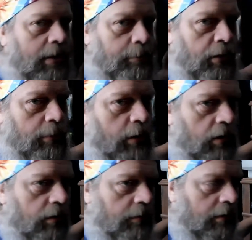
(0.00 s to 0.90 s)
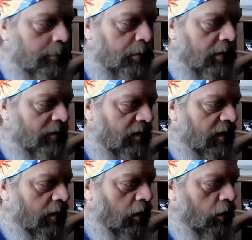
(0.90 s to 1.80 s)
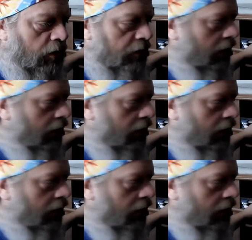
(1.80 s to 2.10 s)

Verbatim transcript: I can put them all. I put everything on a hard